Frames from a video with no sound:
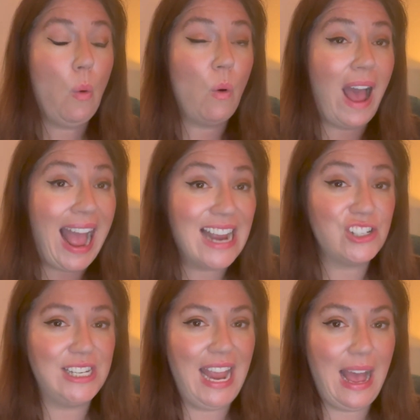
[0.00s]
What
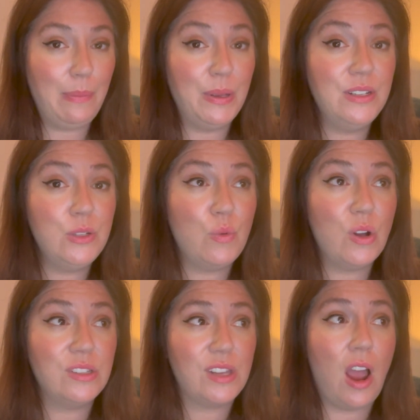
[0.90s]
actually happened
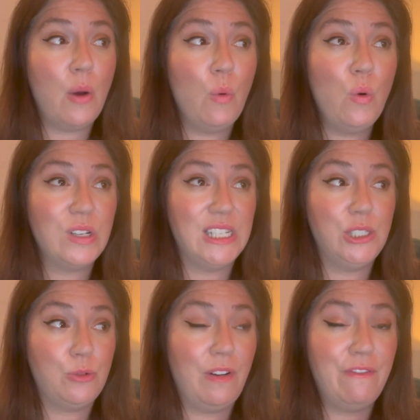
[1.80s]
was I walked
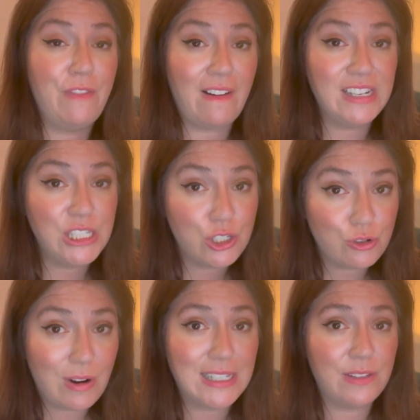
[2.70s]
into a very
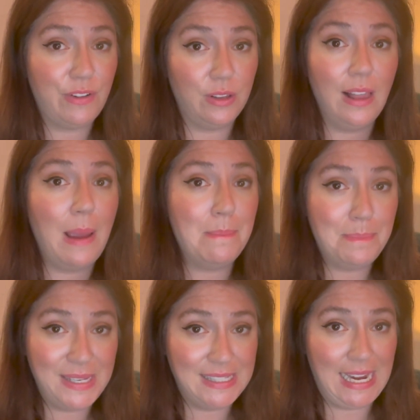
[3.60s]
stressful and
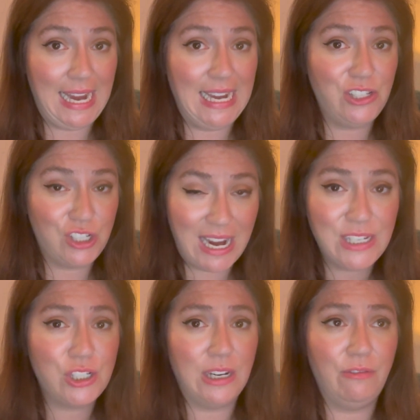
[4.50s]
busy
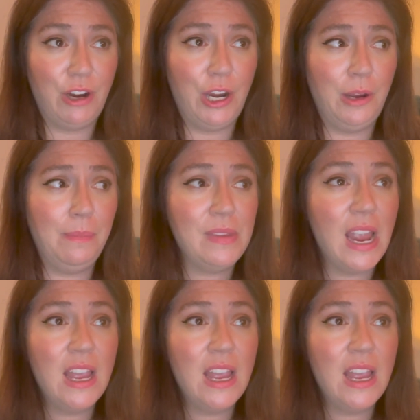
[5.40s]
changing room,